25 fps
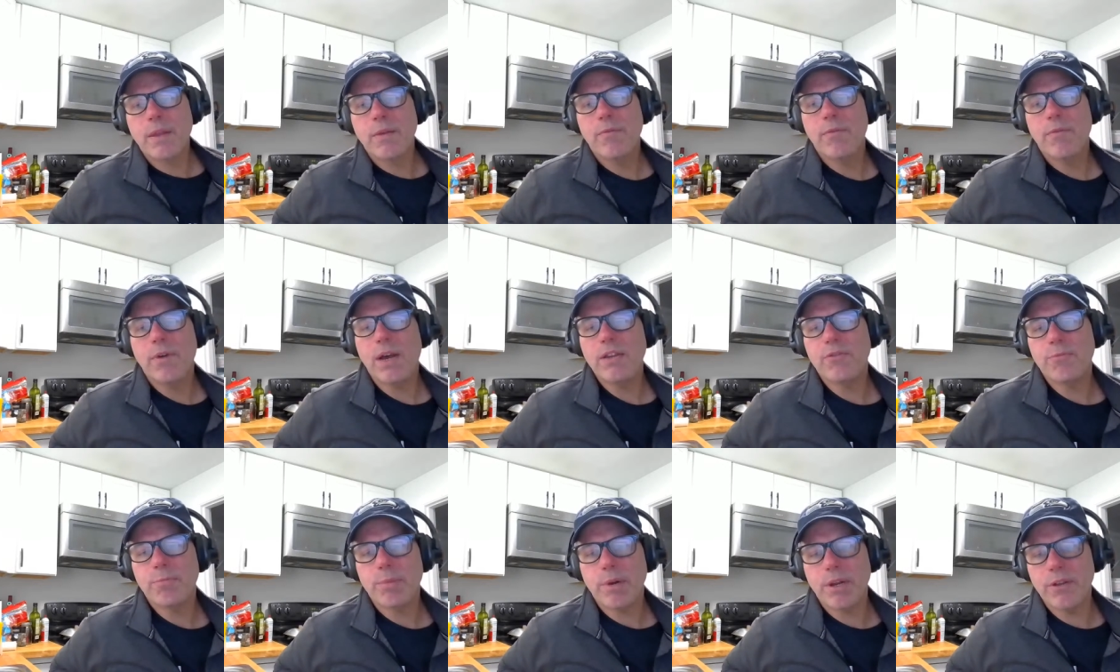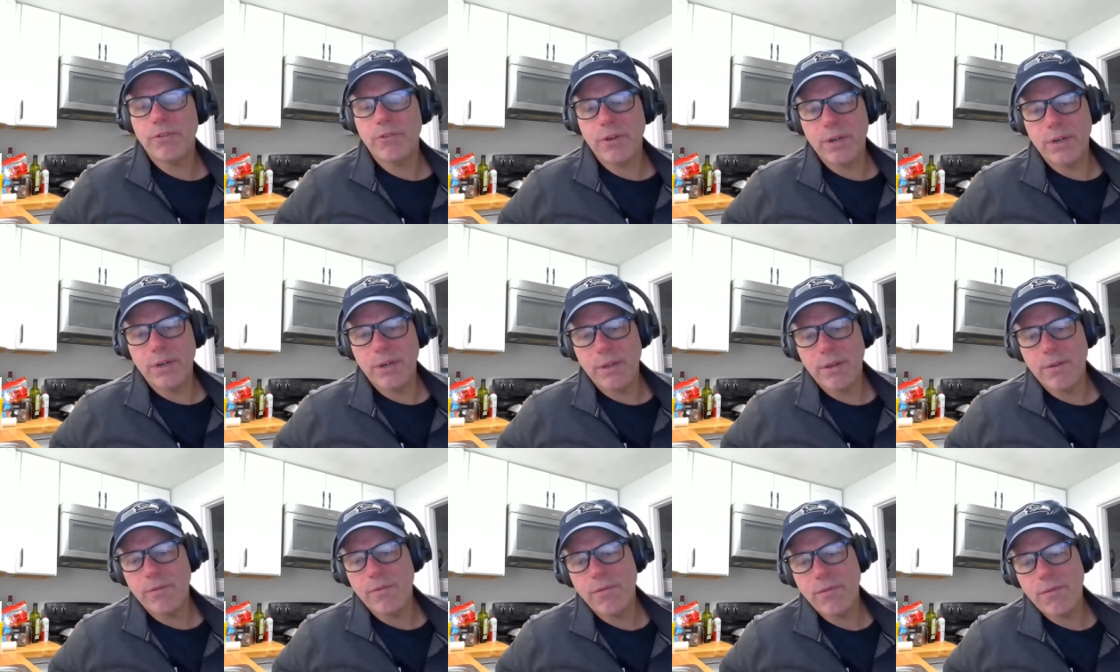vice president
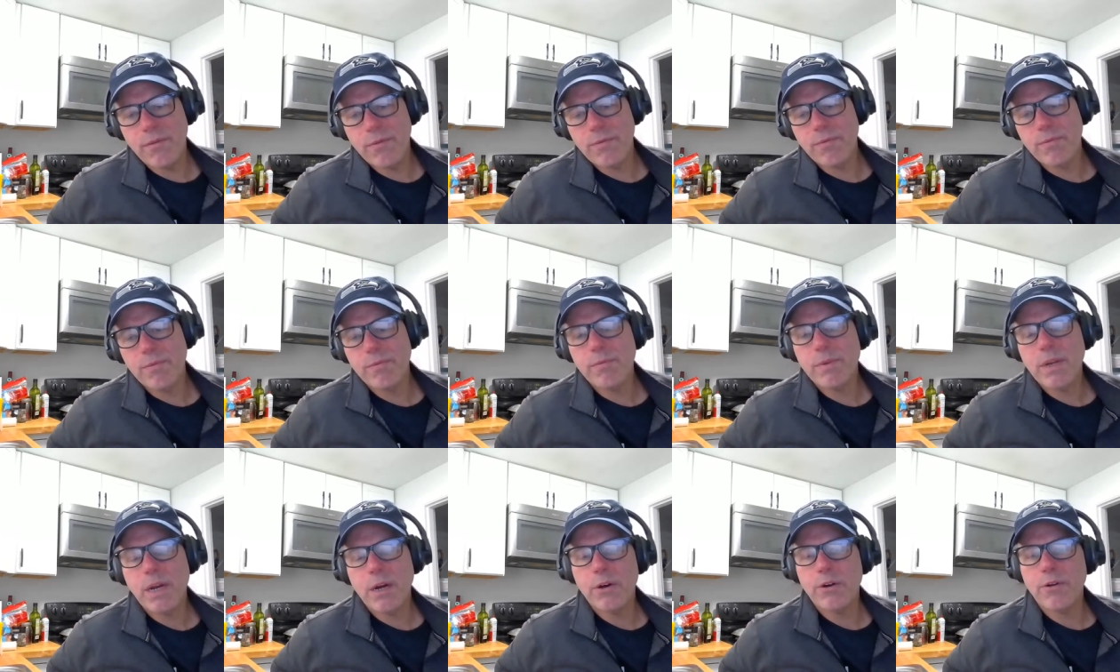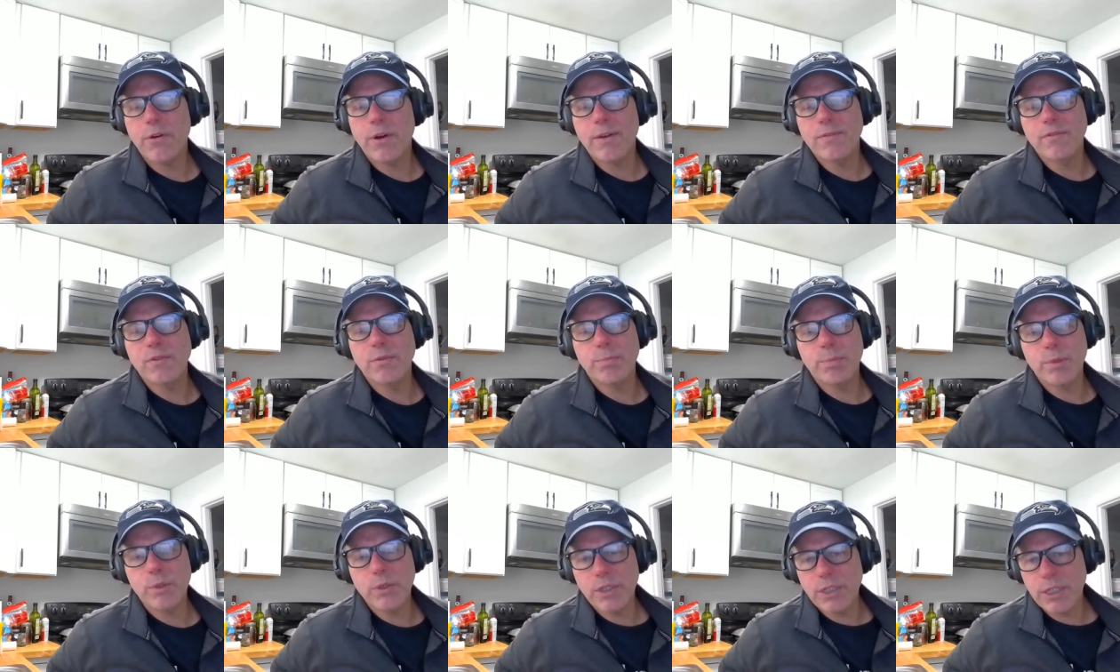of Aircraft
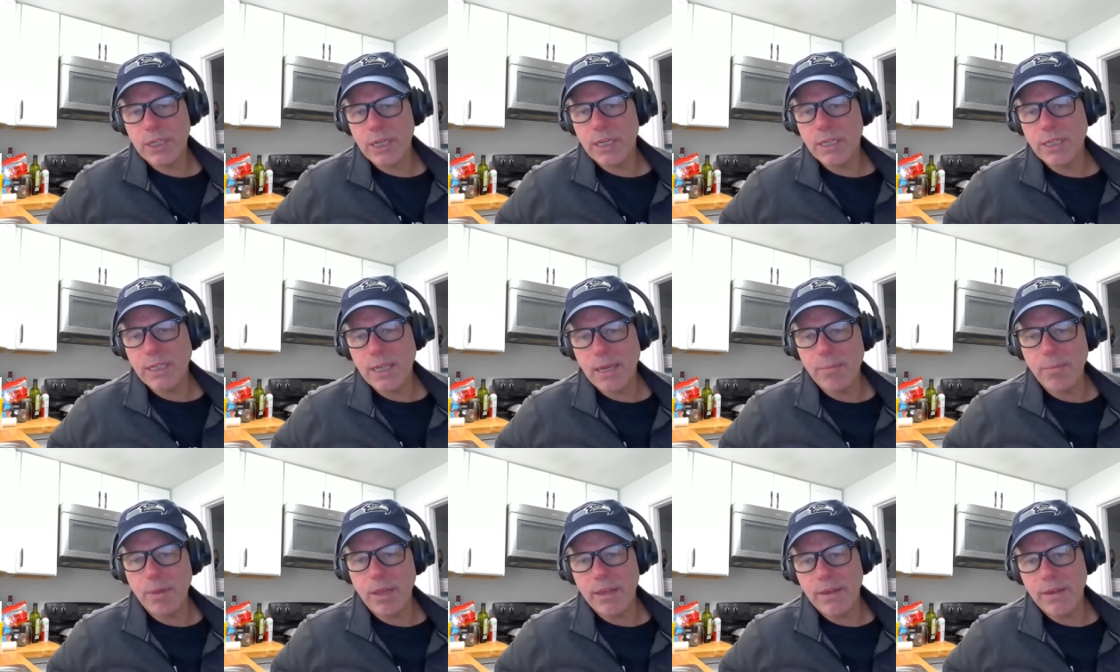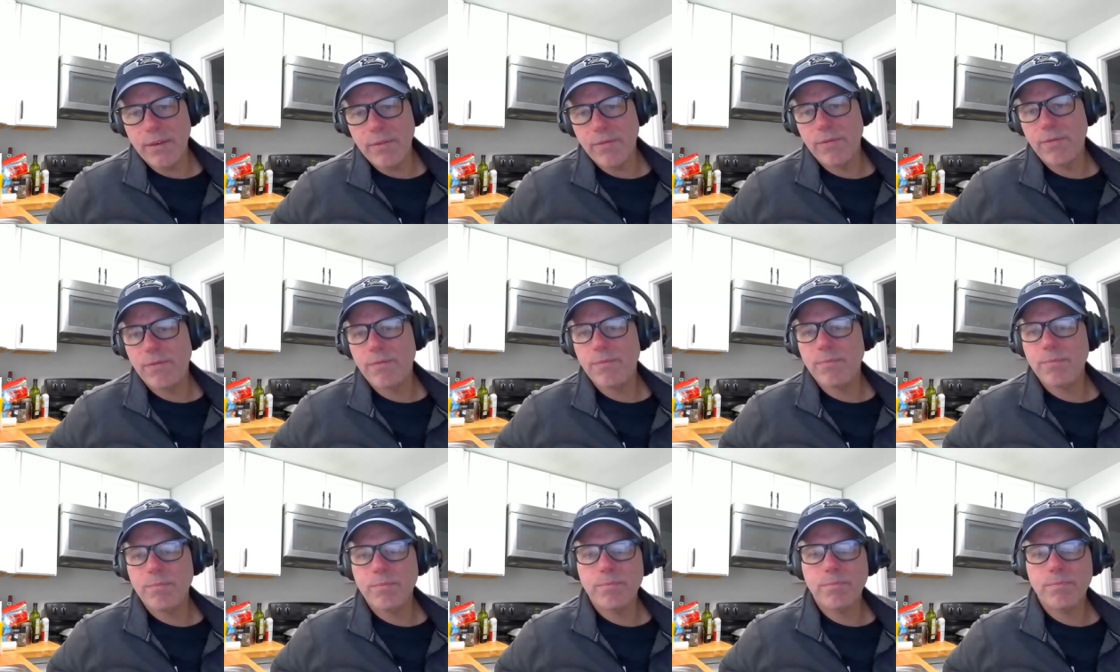Spruce says, I believe
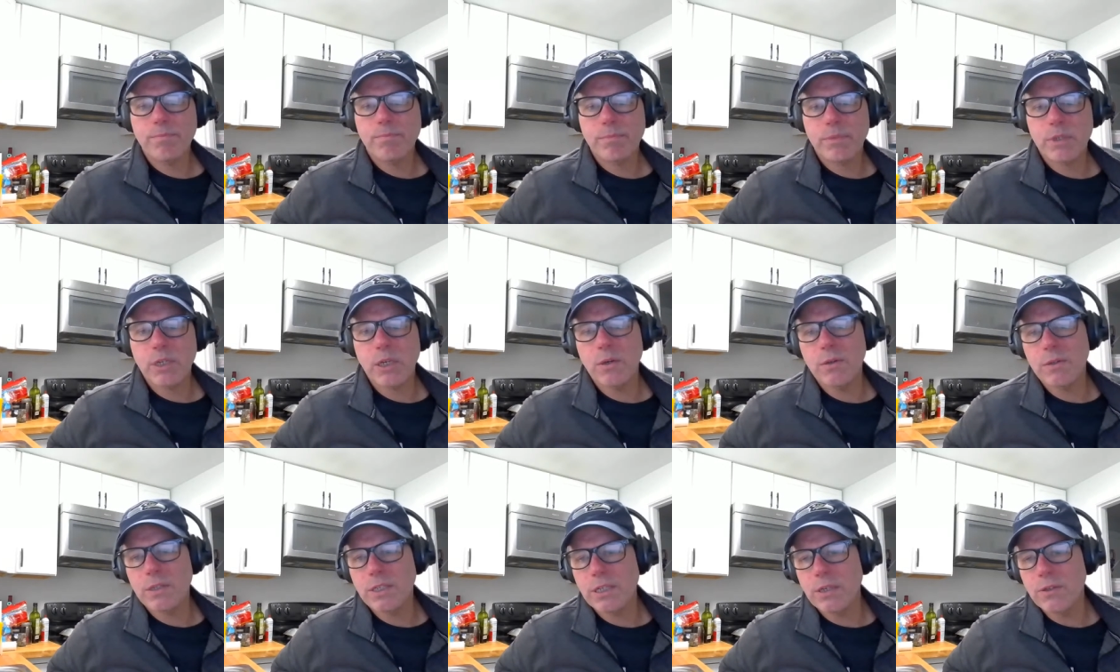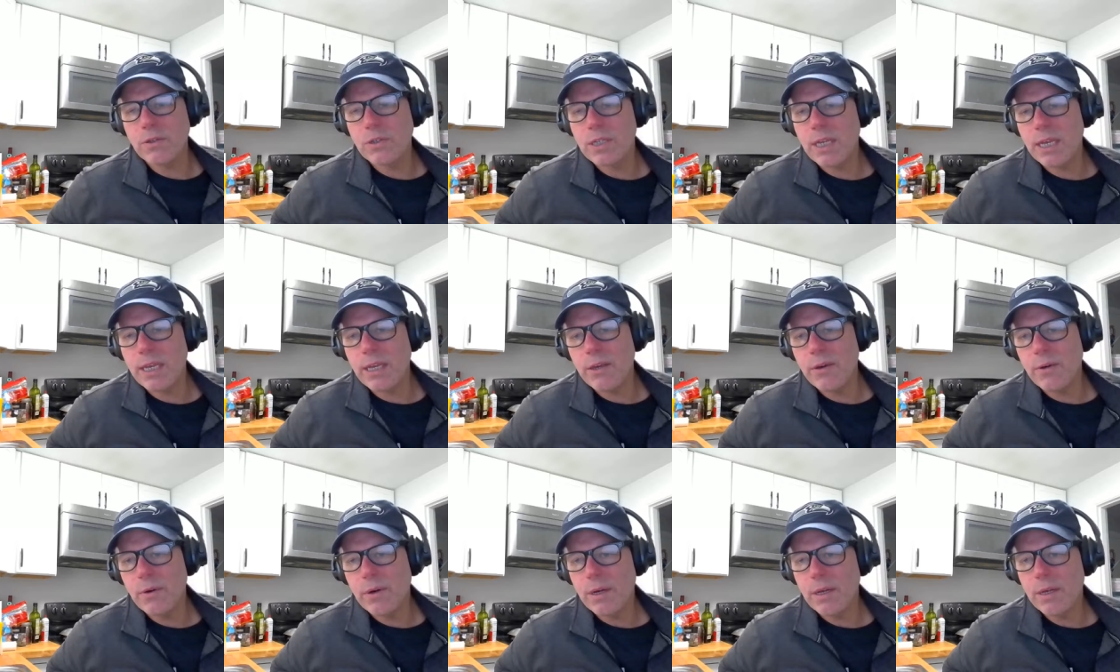so-and-so sent
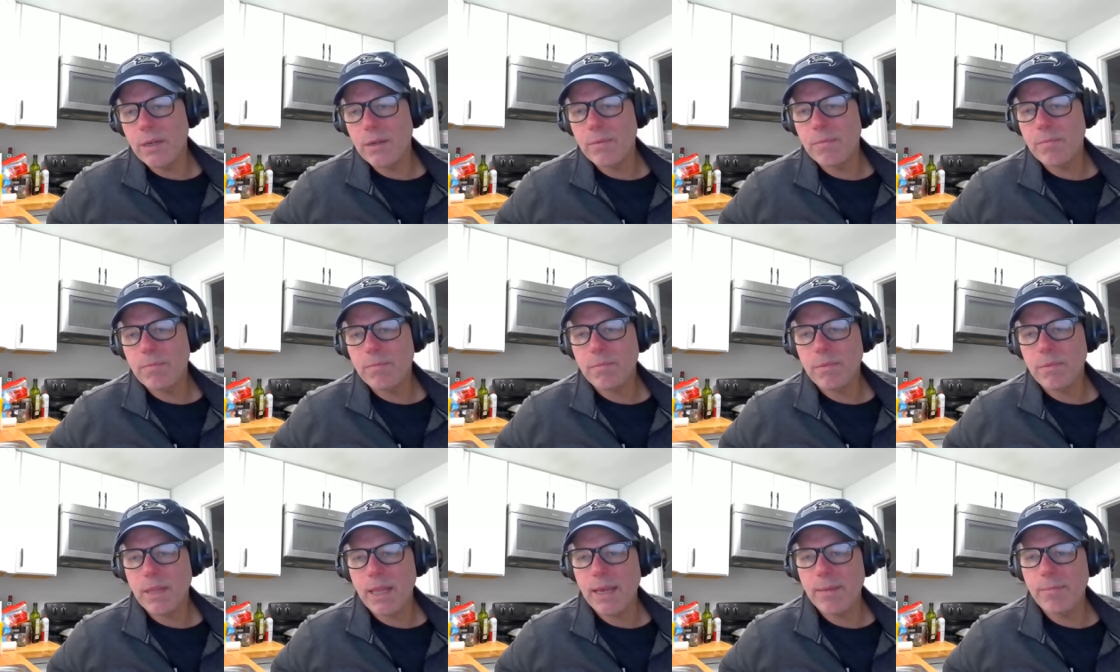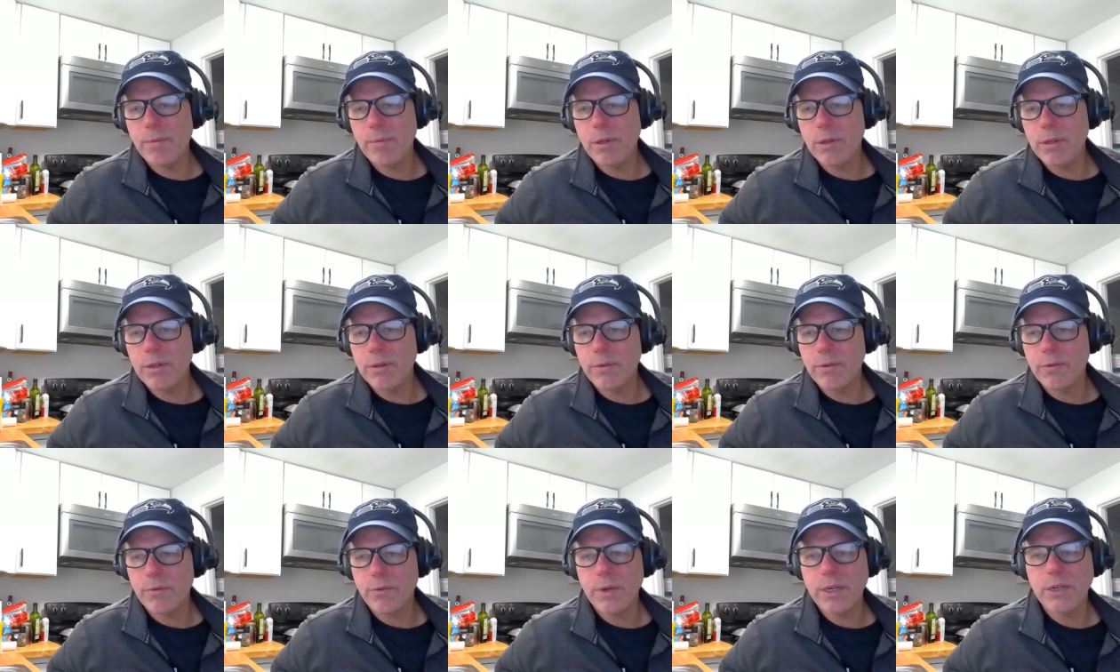you a
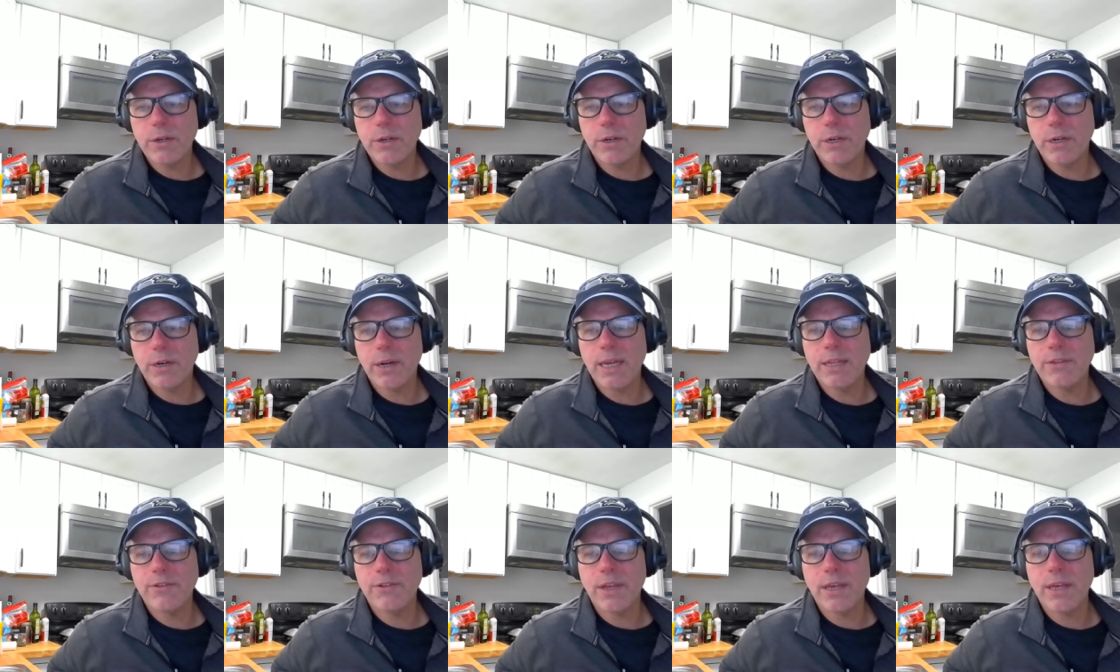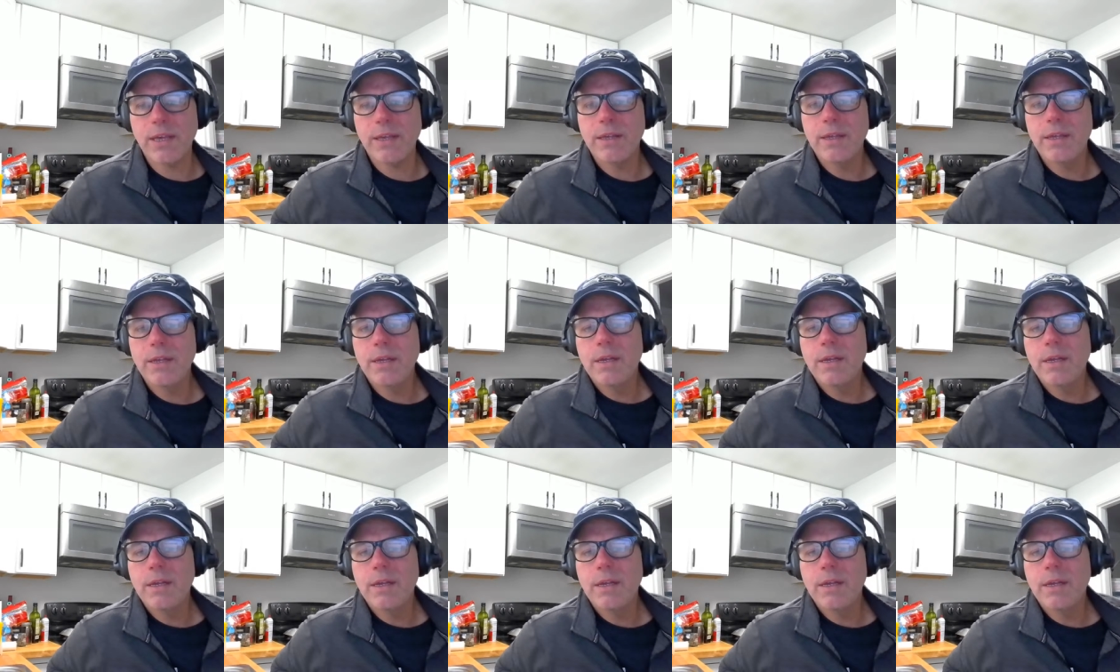label, return your headset,